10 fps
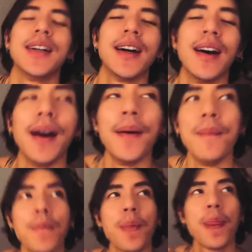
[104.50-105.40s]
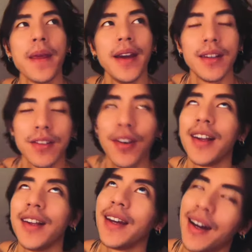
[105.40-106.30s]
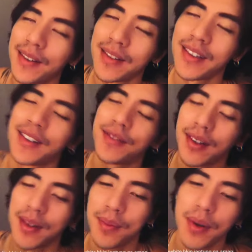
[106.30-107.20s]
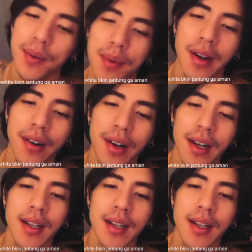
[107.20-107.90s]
And it's finally out. It's finally premiering.